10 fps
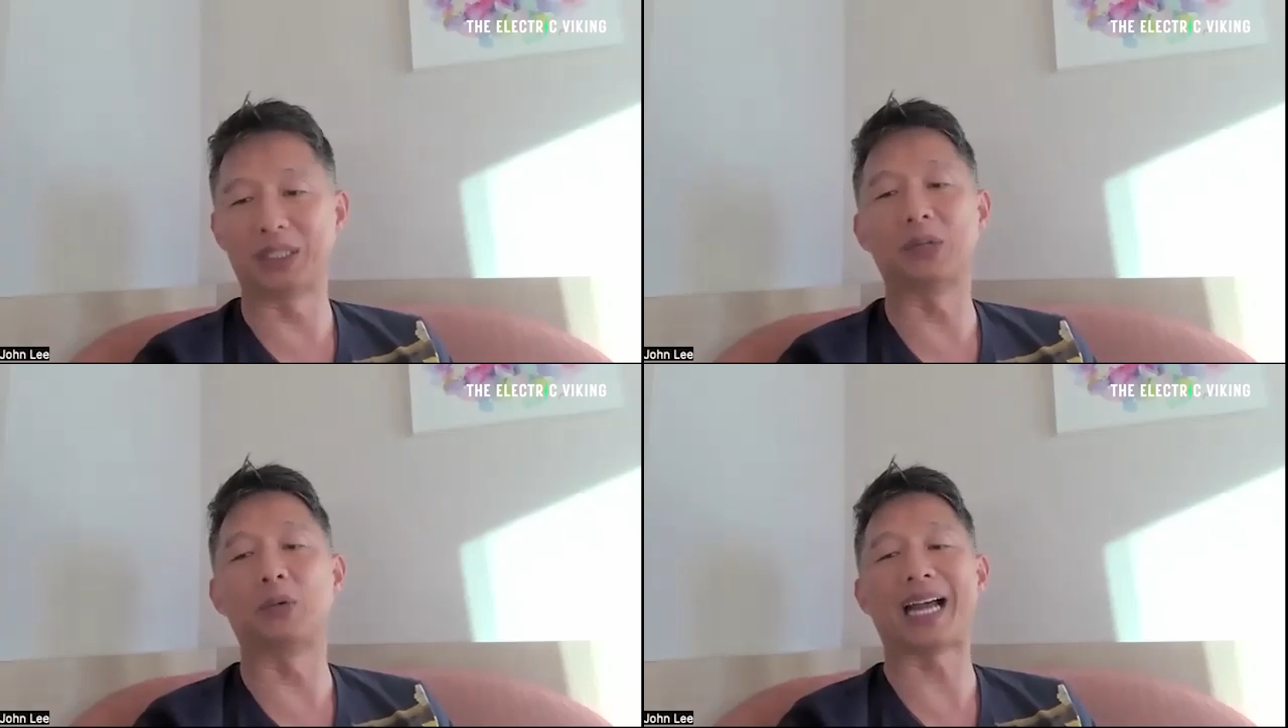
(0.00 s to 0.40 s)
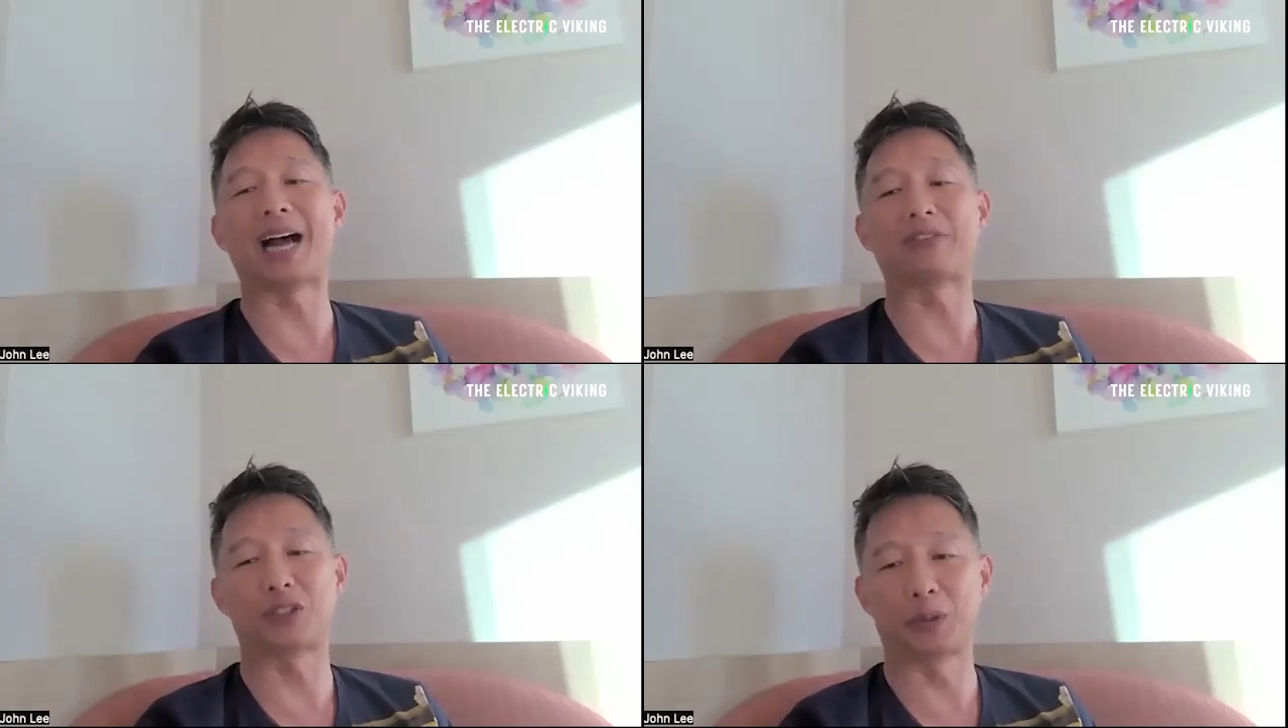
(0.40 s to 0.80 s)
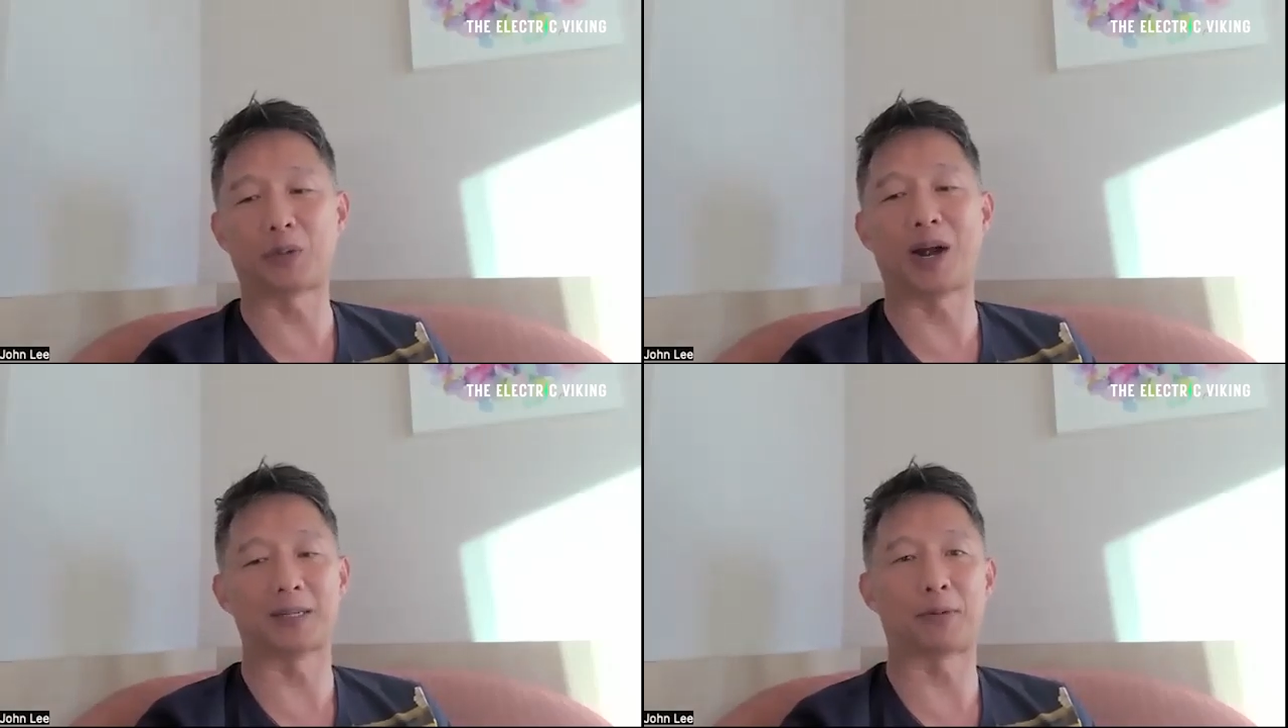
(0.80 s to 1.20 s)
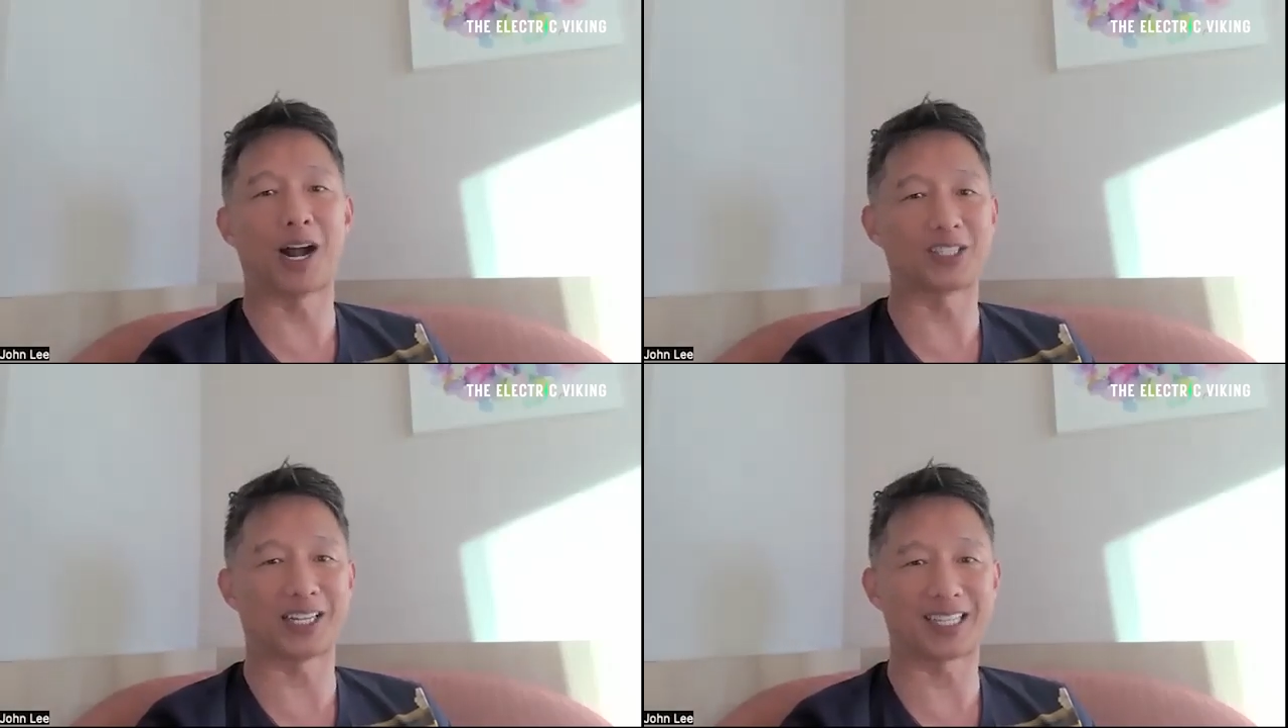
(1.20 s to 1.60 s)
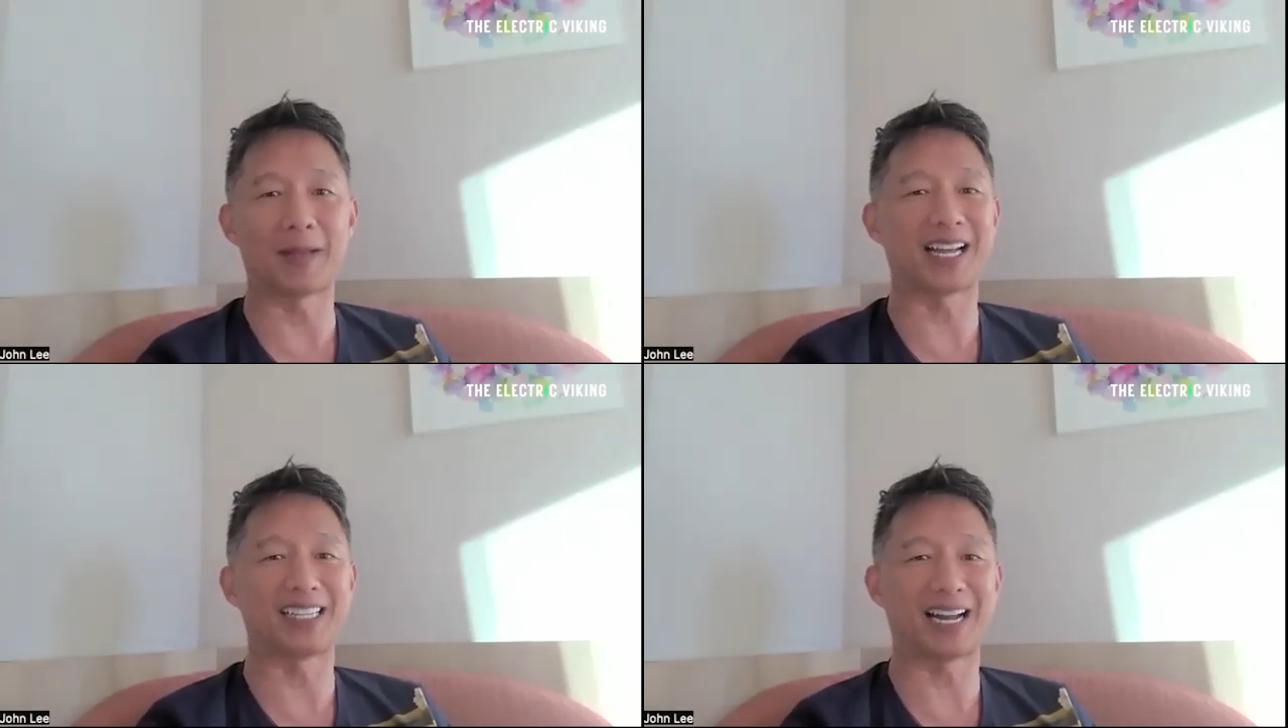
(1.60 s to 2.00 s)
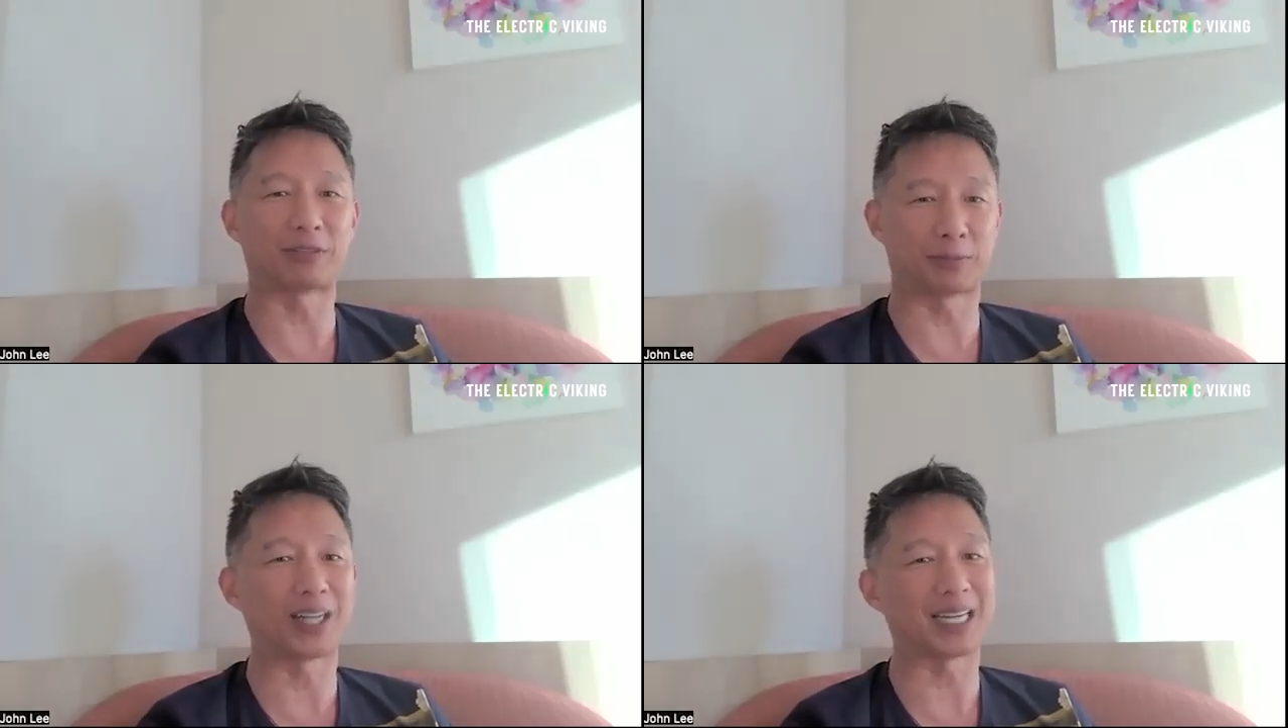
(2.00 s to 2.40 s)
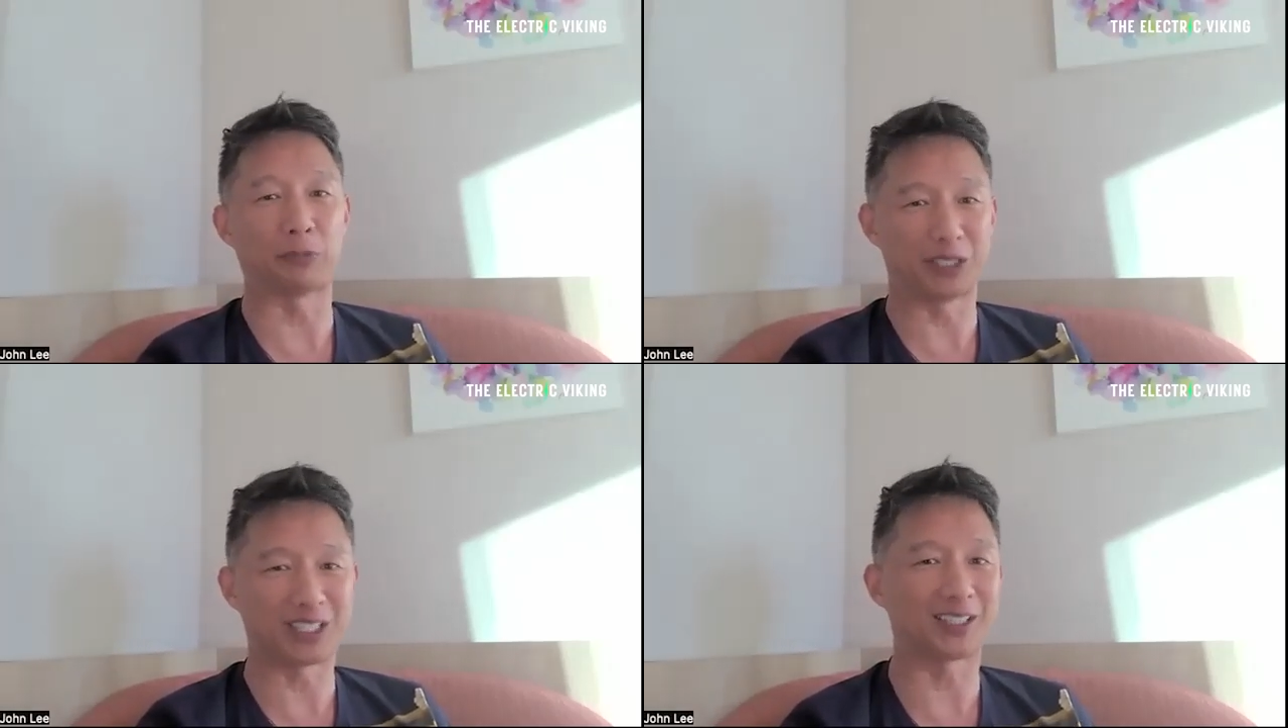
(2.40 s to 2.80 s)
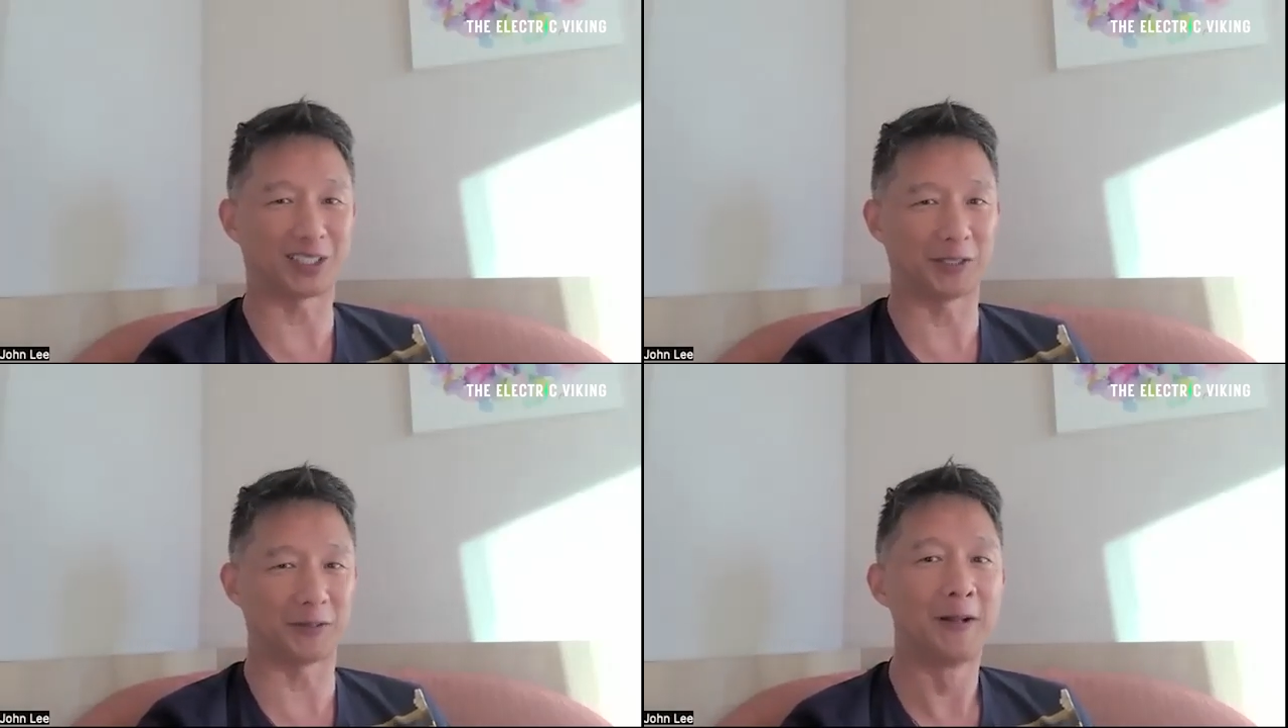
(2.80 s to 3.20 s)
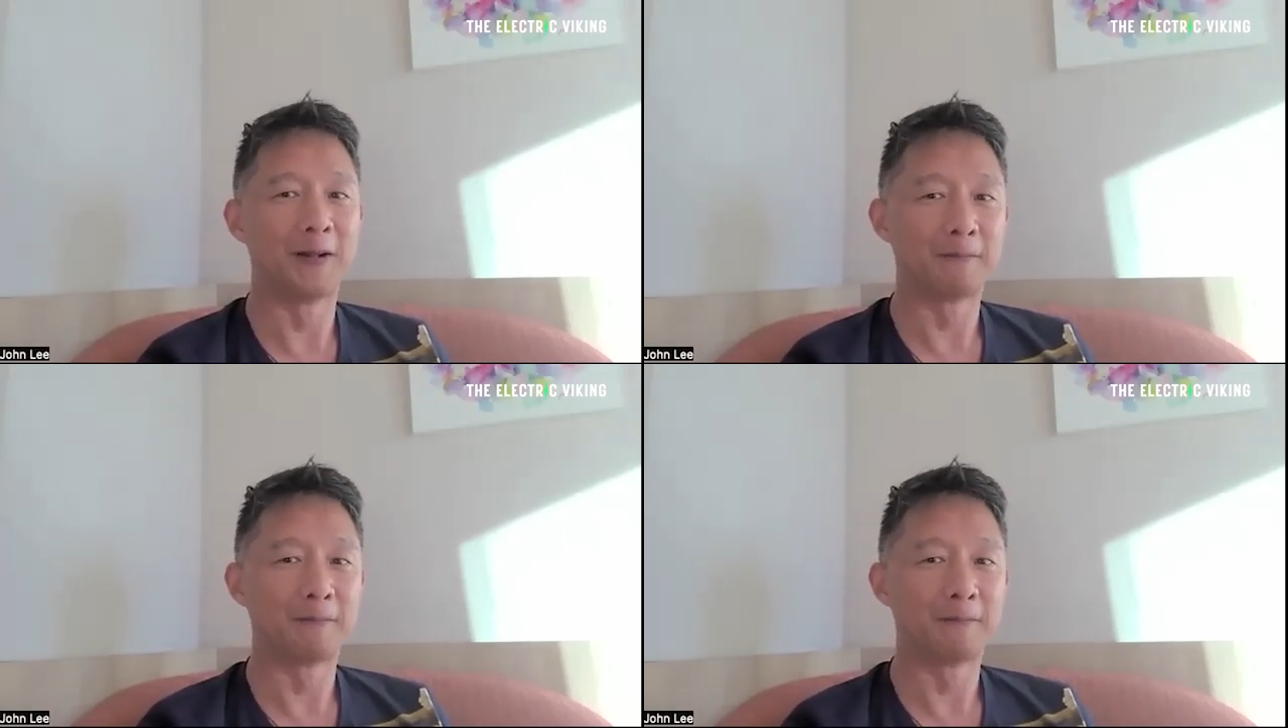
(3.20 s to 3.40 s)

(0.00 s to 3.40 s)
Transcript: within a week after we acquired the project, 10 days after the project, I reached out to you